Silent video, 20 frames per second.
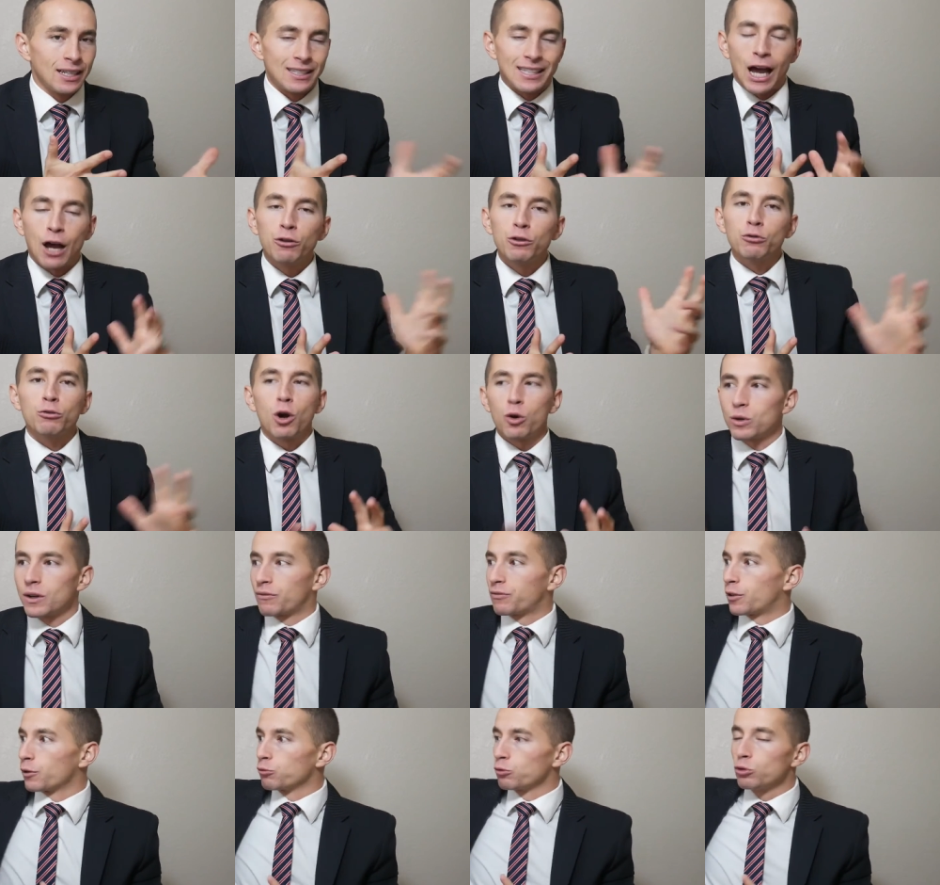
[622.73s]
Down the road,
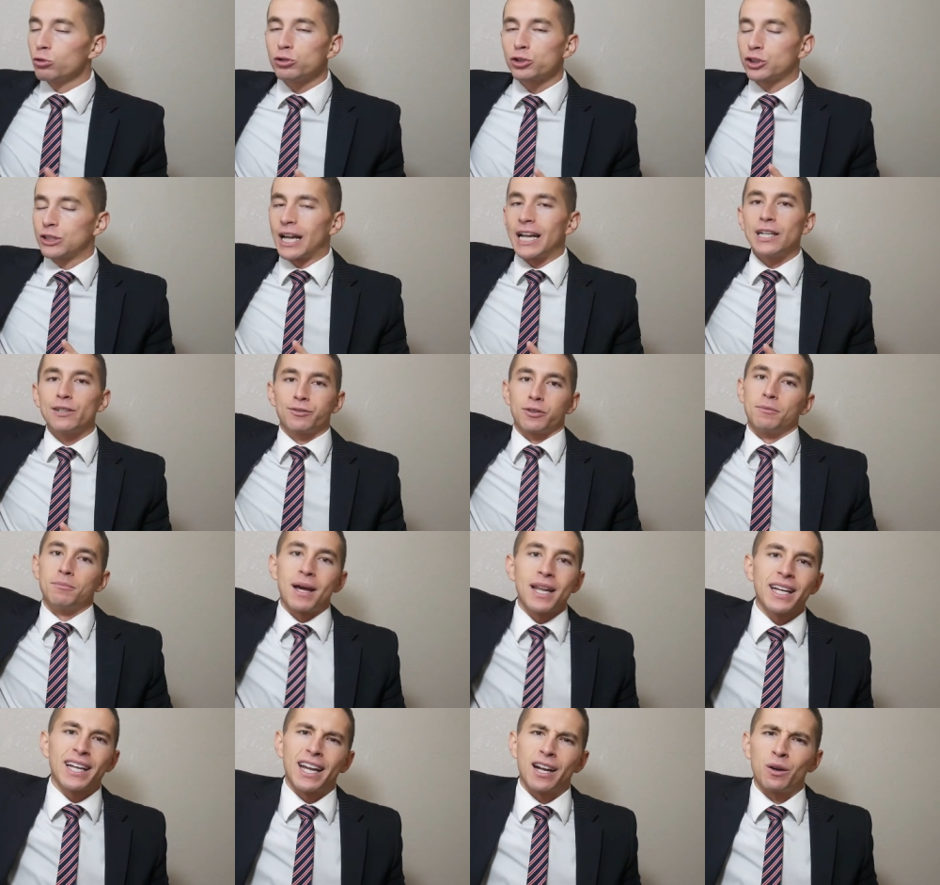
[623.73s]
if the rules change for
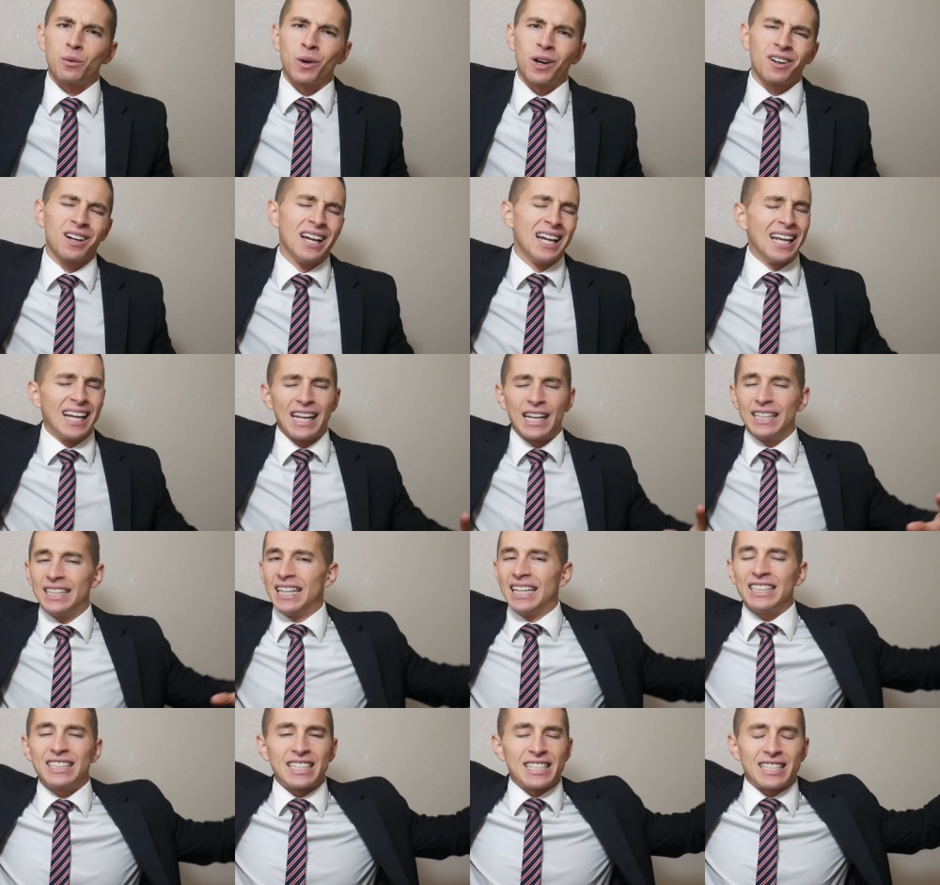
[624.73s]
Medicare where it,
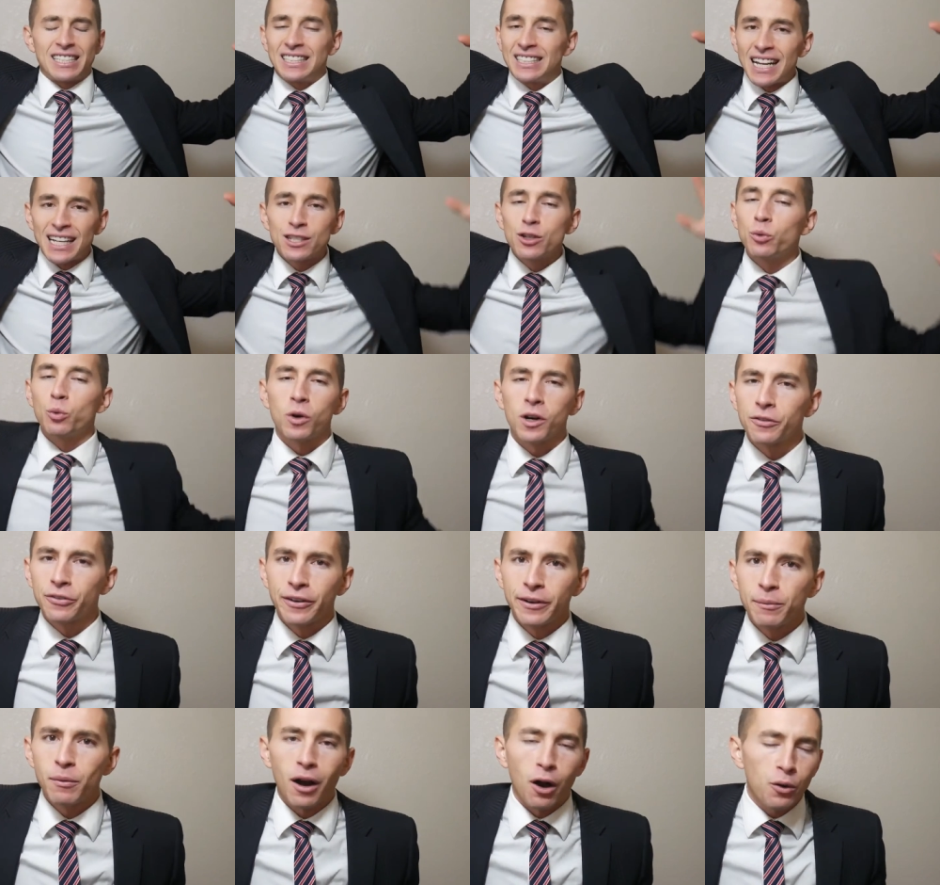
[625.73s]
it just doesn't work
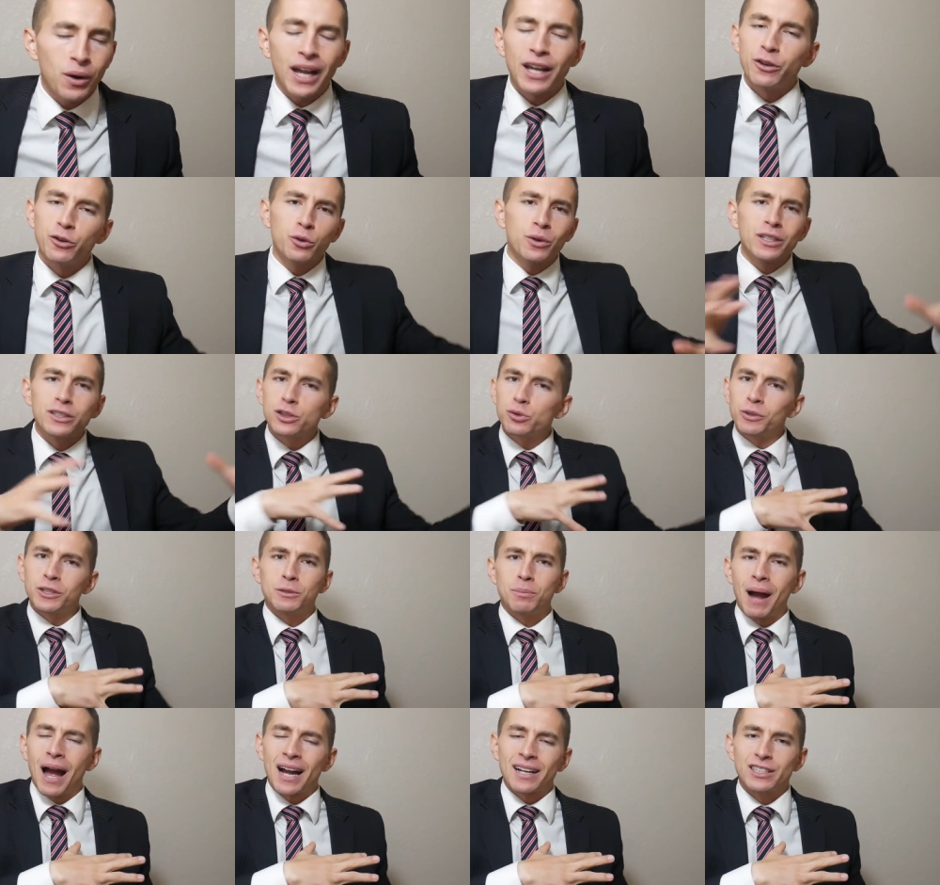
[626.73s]
for you anymore, okay, you can
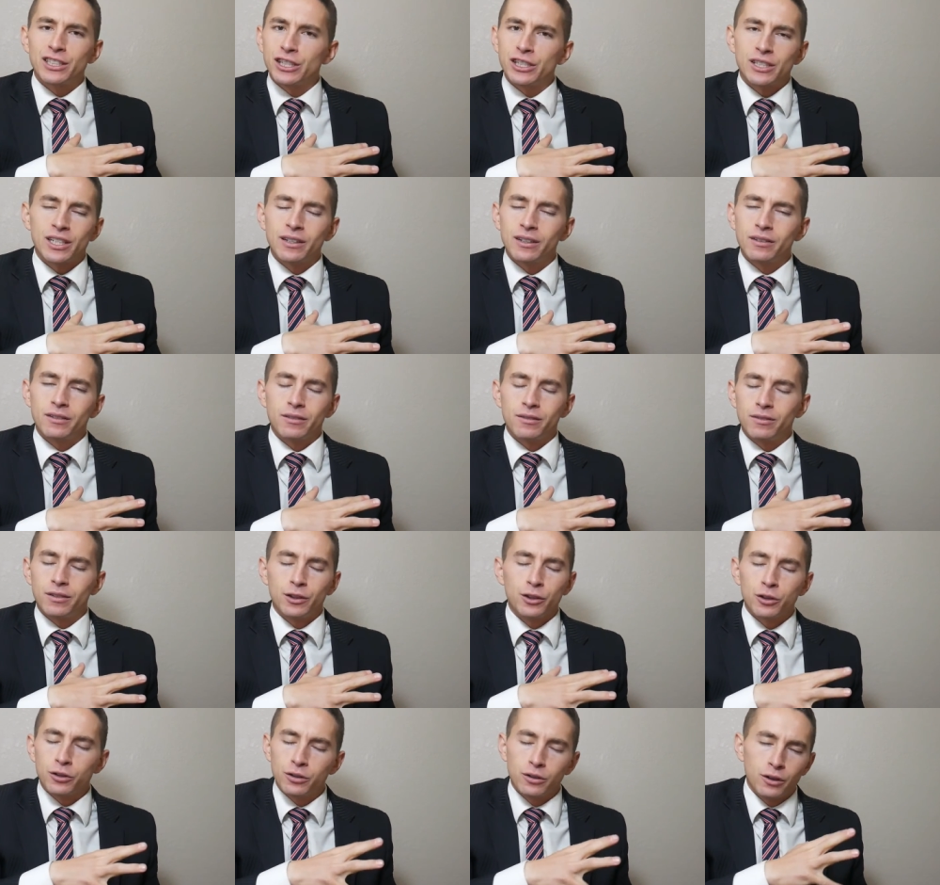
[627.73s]
switch back just to
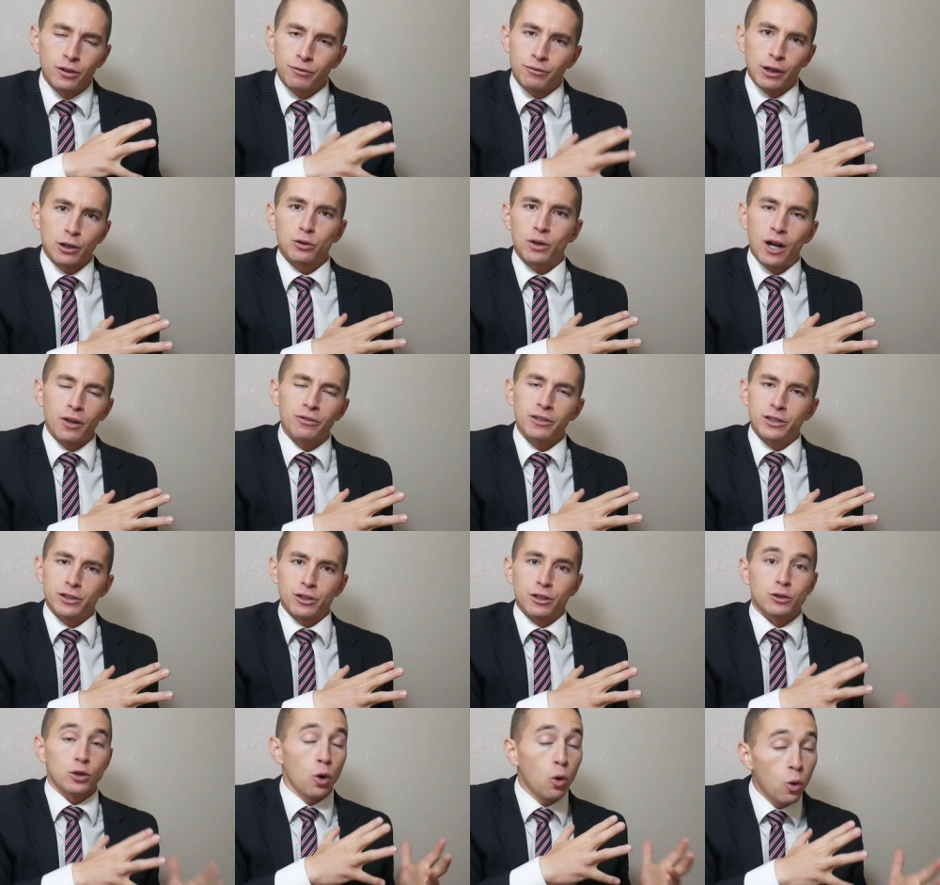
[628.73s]
your, your federal health
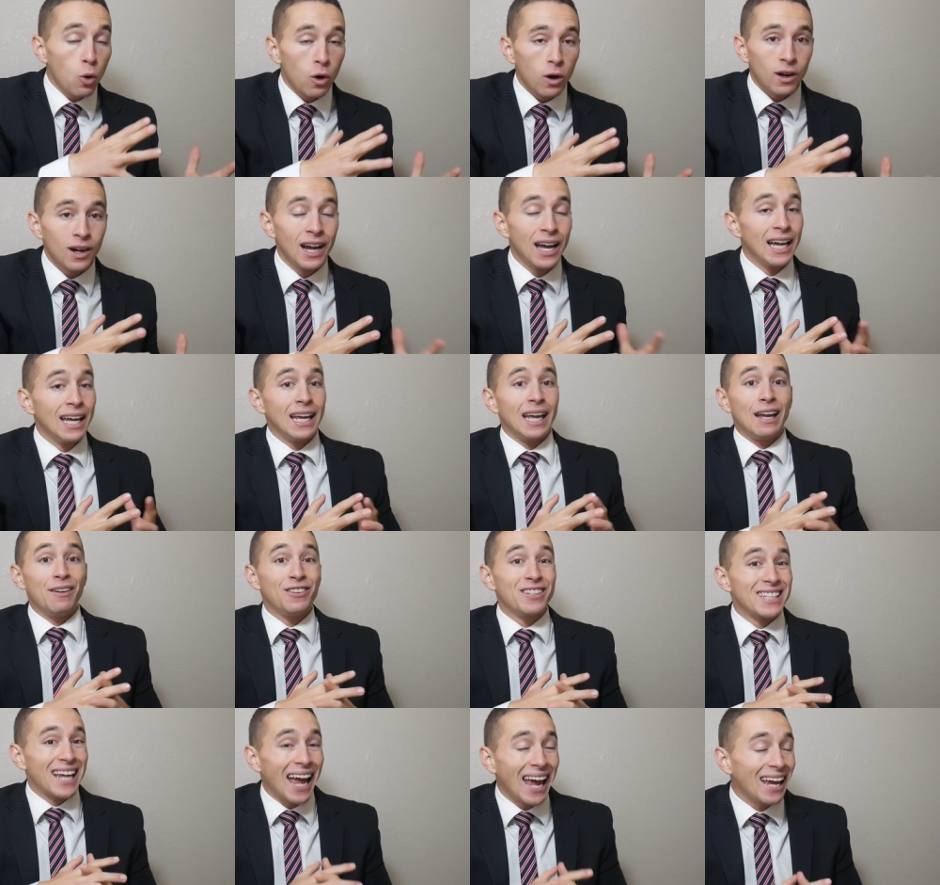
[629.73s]
insurance. Or
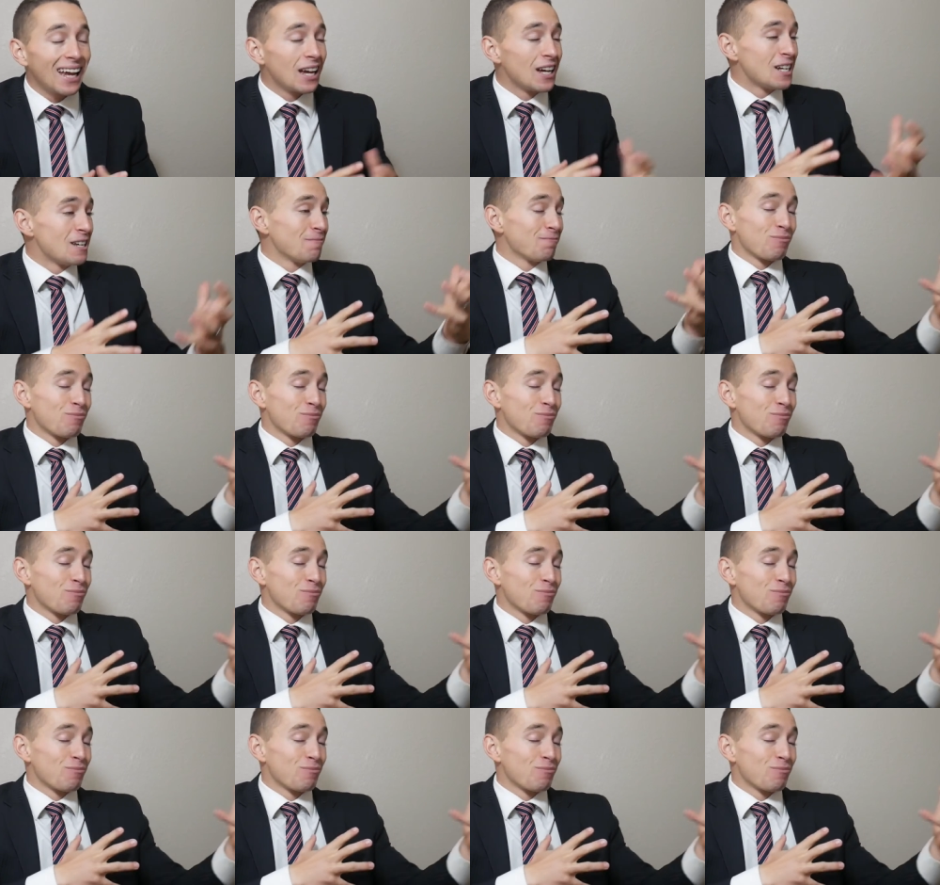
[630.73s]
if you say, hey,